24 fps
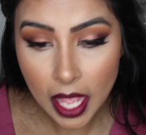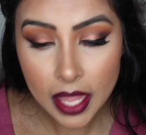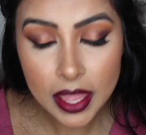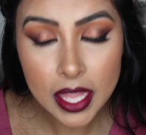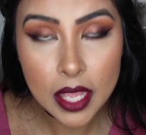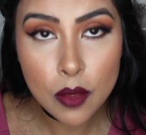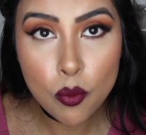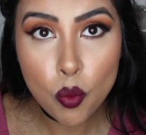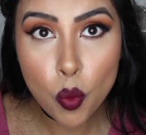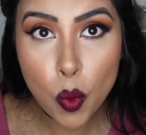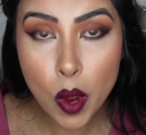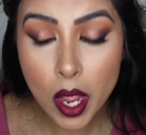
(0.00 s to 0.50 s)
and
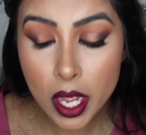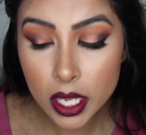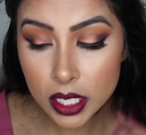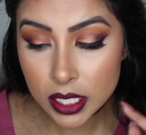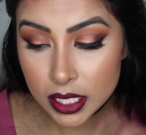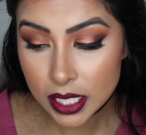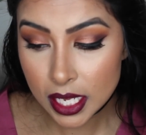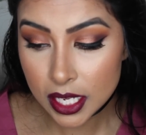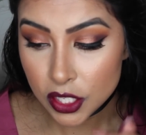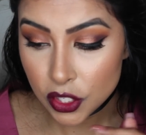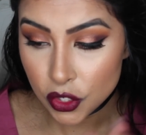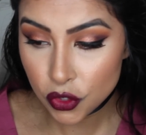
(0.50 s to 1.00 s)
then whilst
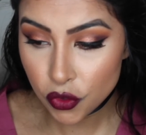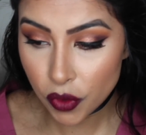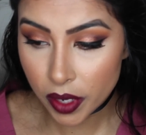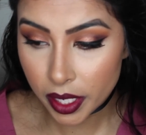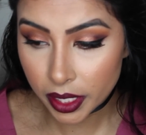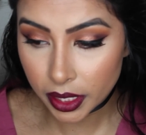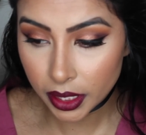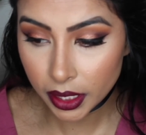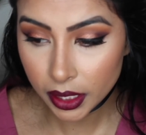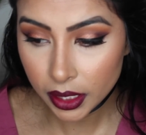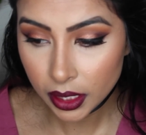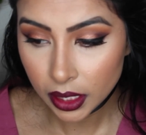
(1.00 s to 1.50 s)
that's
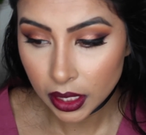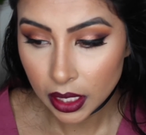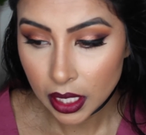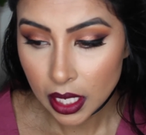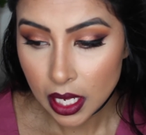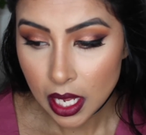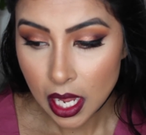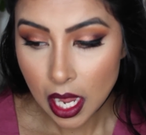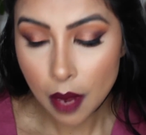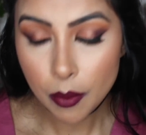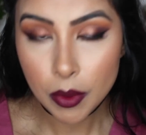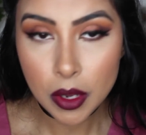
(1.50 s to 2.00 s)
drying,
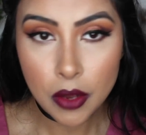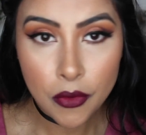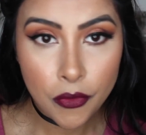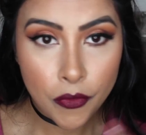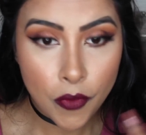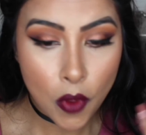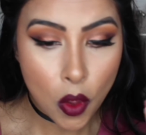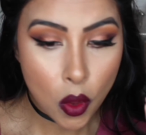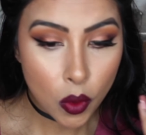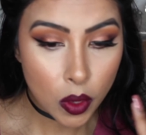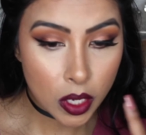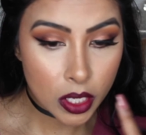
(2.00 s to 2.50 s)
I'm going to
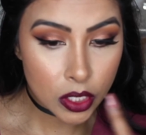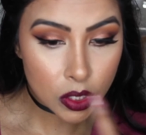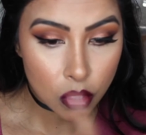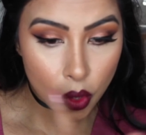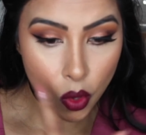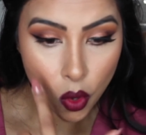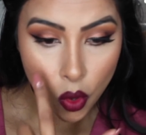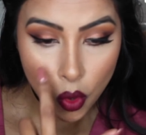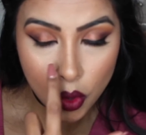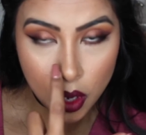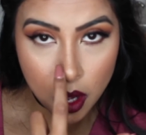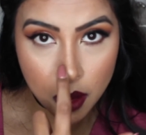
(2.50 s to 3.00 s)
focus
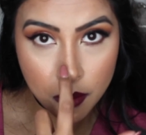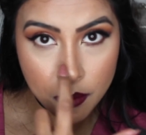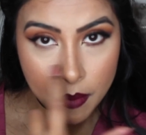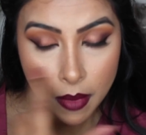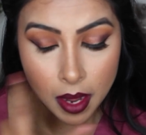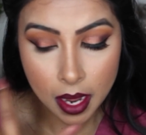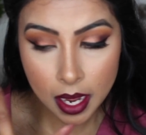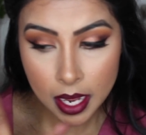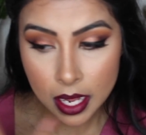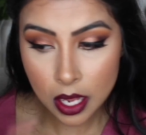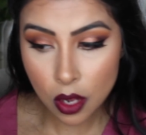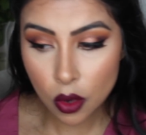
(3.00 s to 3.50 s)
on
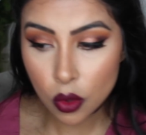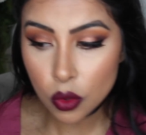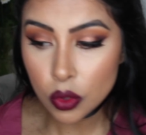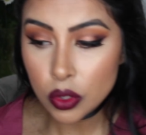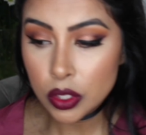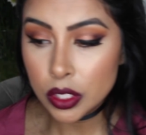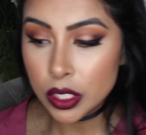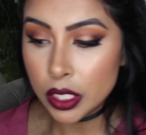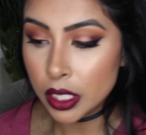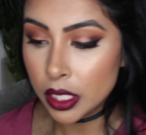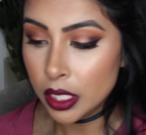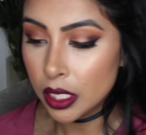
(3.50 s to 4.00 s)
my
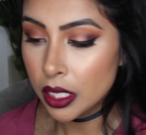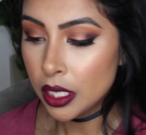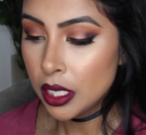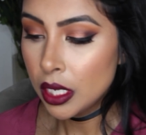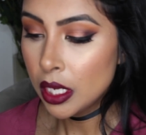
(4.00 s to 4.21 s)
under